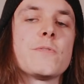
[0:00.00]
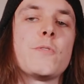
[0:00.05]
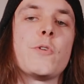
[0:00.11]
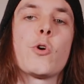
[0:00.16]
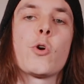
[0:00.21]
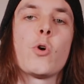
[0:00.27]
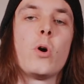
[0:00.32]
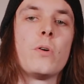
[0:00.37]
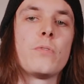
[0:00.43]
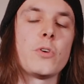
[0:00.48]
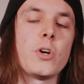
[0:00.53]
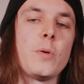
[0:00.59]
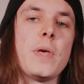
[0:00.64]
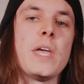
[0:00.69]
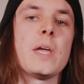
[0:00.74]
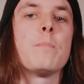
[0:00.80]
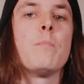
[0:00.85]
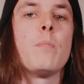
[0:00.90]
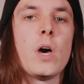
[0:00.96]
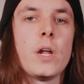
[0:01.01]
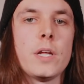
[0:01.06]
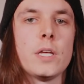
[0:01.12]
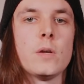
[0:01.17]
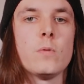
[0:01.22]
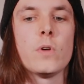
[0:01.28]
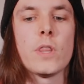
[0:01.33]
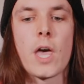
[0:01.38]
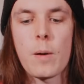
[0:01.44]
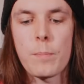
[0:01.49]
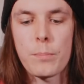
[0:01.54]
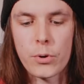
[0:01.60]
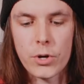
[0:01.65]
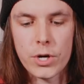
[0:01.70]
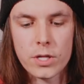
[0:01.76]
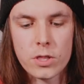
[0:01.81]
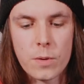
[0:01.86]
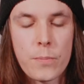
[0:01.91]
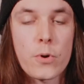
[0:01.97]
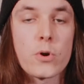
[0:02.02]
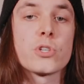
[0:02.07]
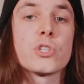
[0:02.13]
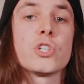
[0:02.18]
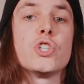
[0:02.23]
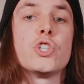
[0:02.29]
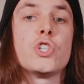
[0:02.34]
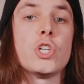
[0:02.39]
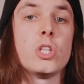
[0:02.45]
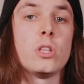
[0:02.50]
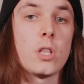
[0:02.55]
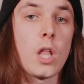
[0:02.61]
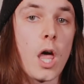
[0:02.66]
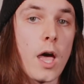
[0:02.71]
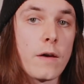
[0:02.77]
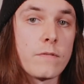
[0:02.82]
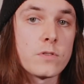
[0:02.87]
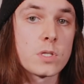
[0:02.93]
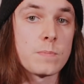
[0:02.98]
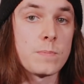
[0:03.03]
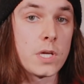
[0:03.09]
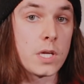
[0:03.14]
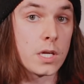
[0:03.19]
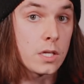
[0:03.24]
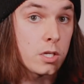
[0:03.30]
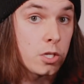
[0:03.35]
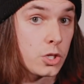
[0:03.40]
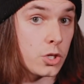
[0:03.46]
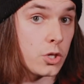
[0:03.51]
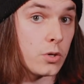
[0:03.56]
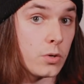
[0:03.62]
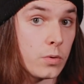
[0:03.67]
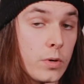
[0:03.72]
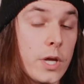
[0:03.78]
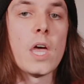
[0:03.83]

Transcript: for your girlfriend to make money without putting the person she loves, being you,